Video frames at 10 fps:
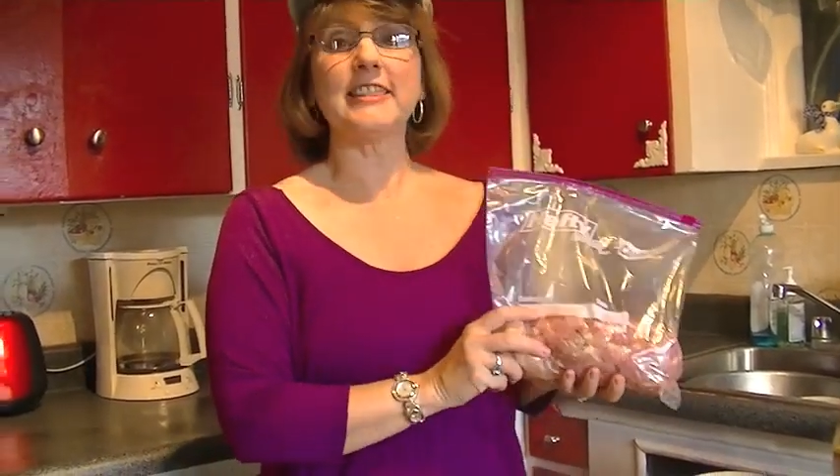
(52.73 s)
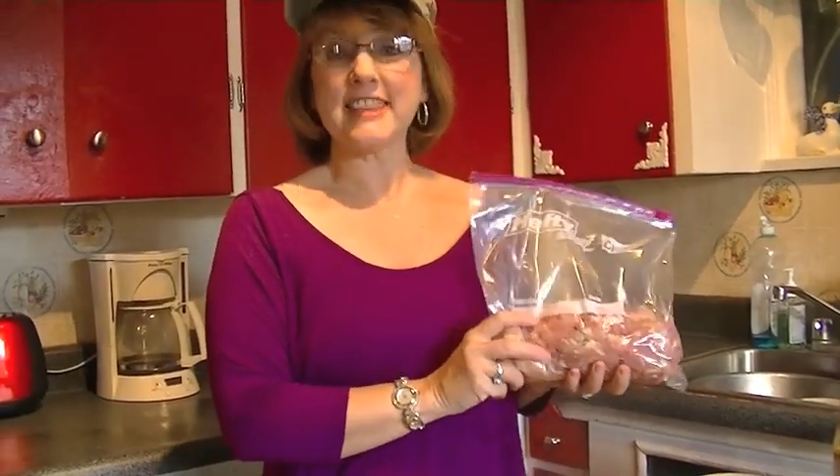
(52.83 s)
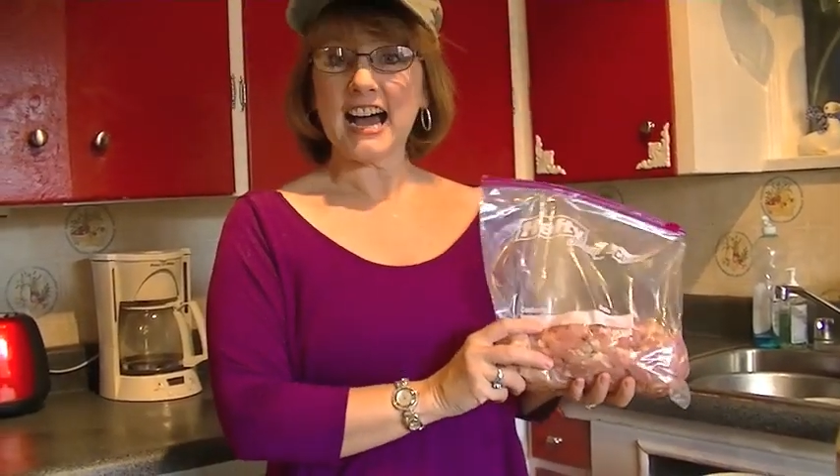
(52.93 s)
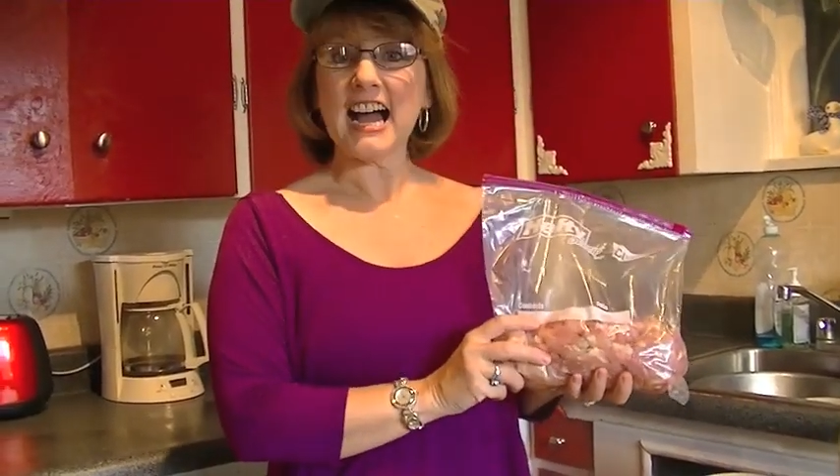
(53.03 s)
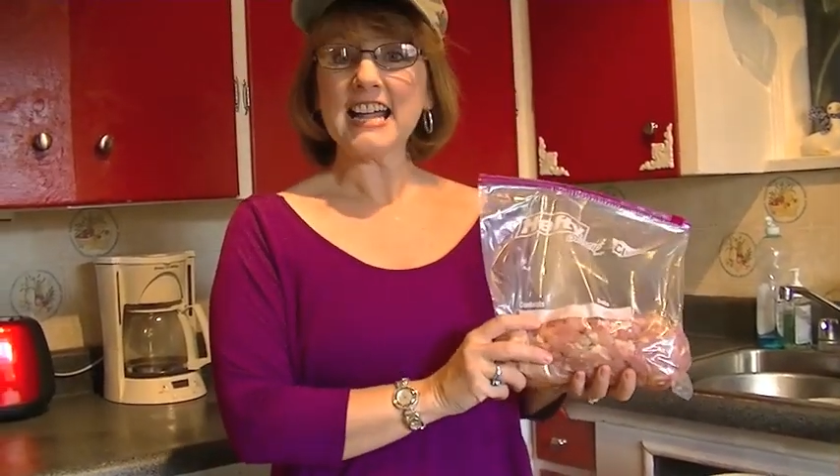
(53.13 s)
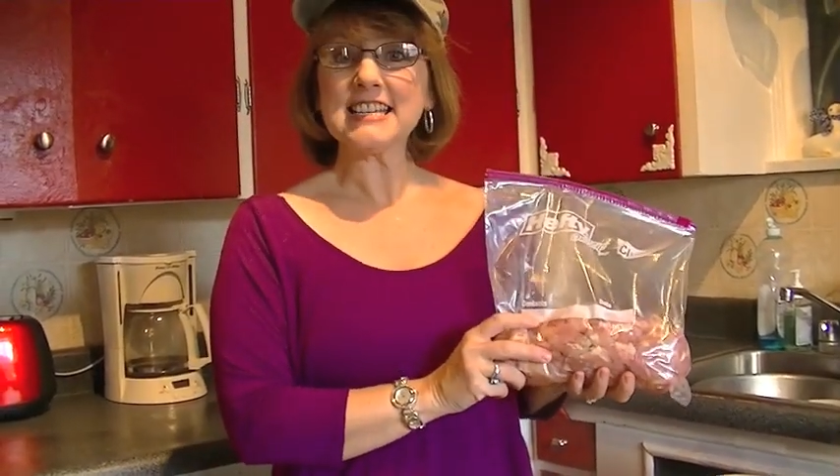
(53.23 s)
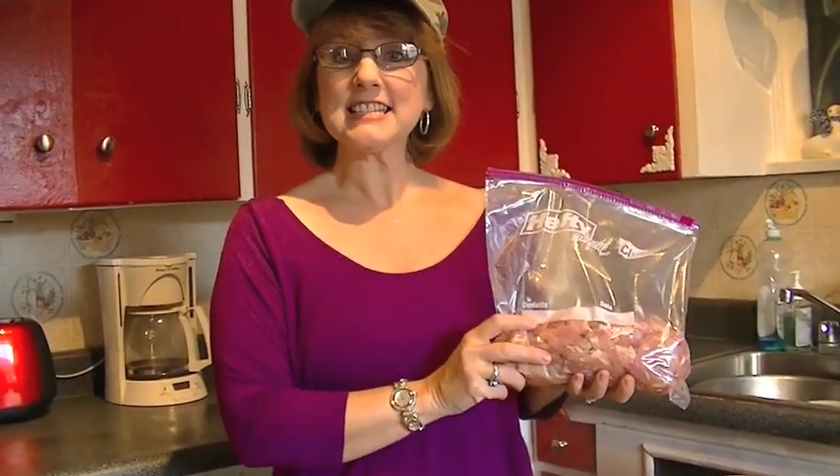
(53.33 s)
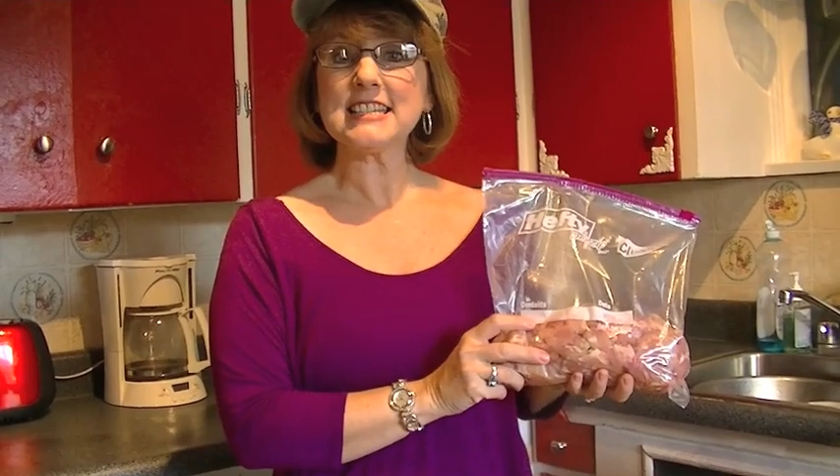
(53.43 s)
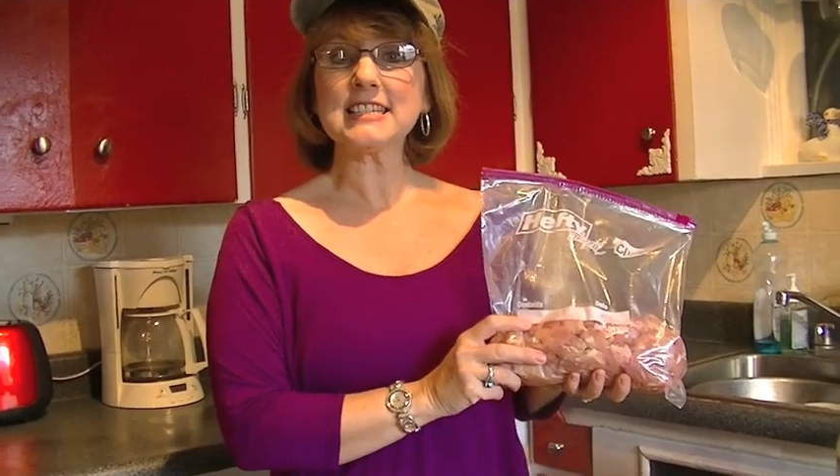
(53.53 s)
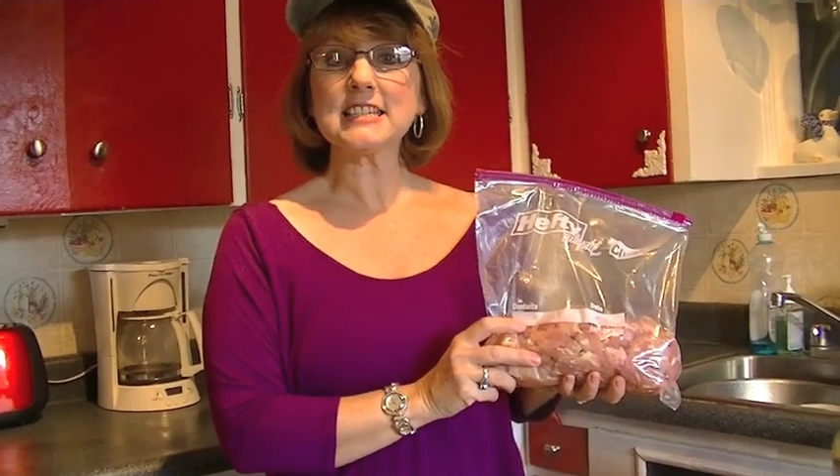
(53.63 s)

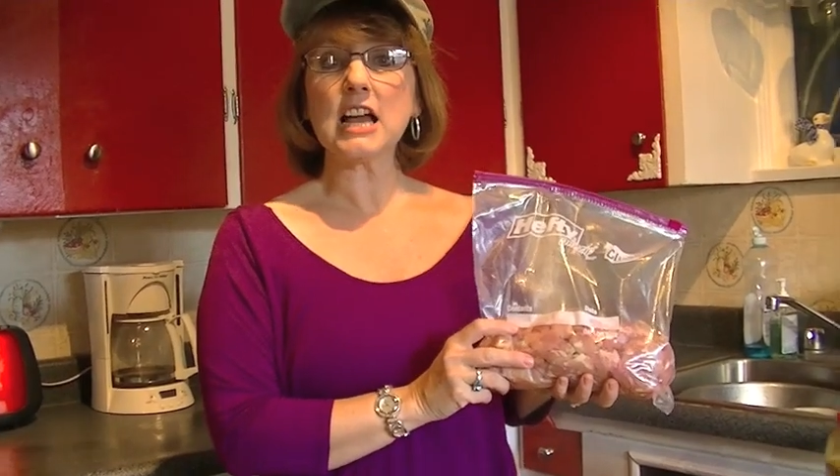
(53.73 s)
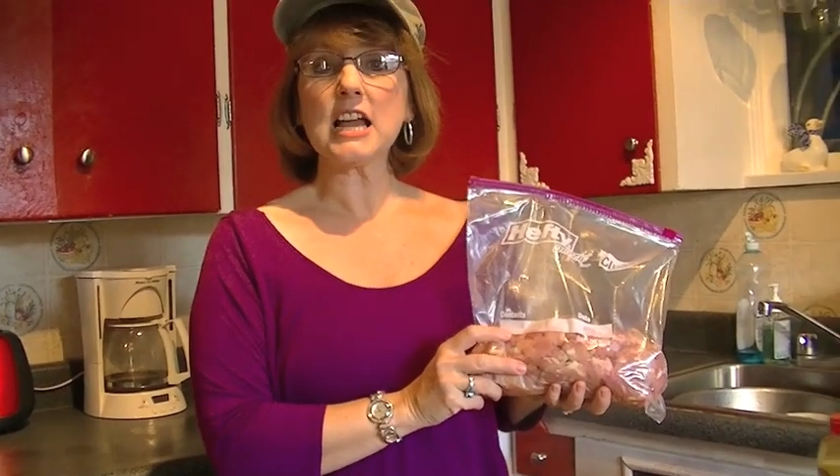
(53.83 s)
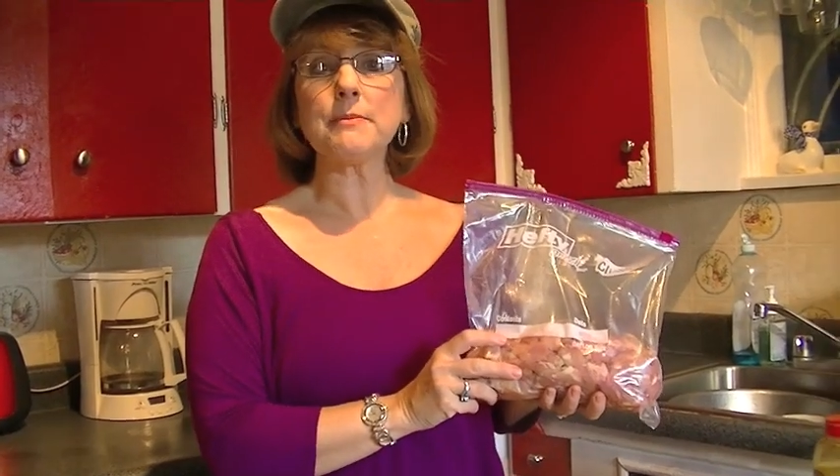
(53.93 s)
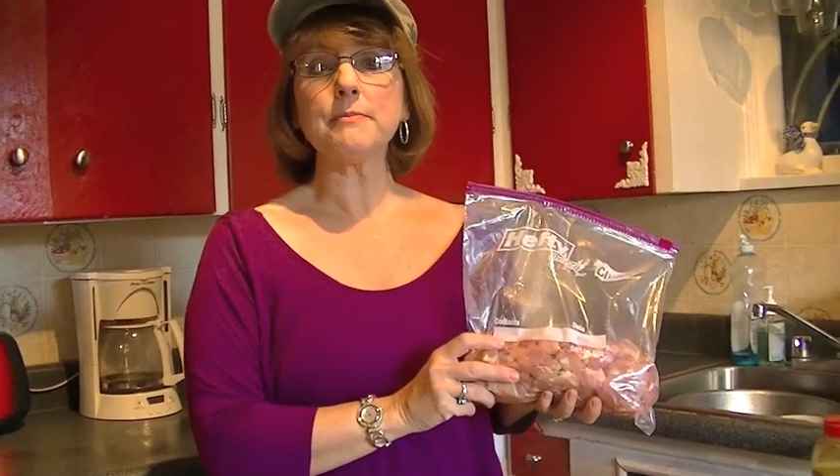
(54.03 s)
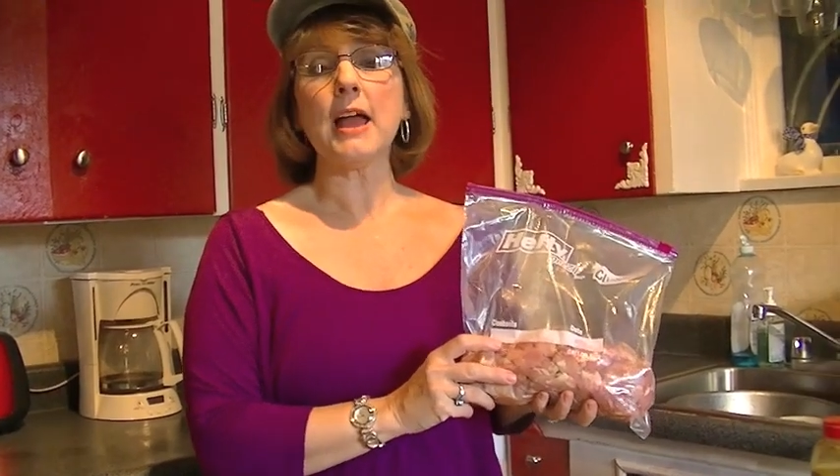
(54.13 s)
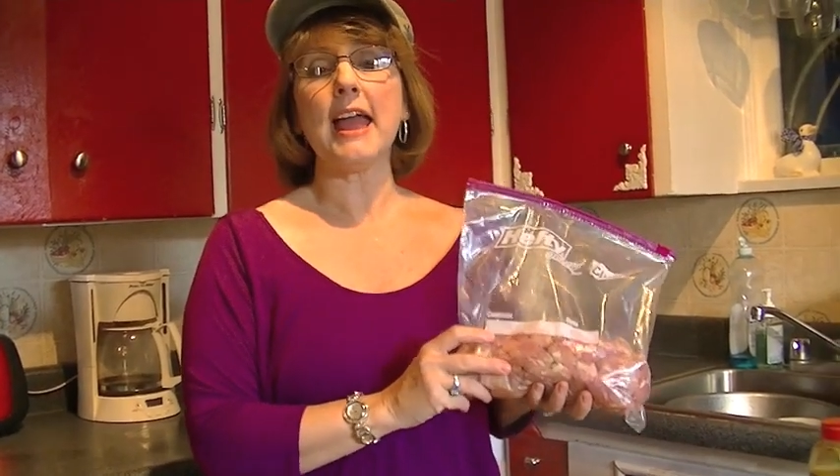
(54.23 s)
thighs this time,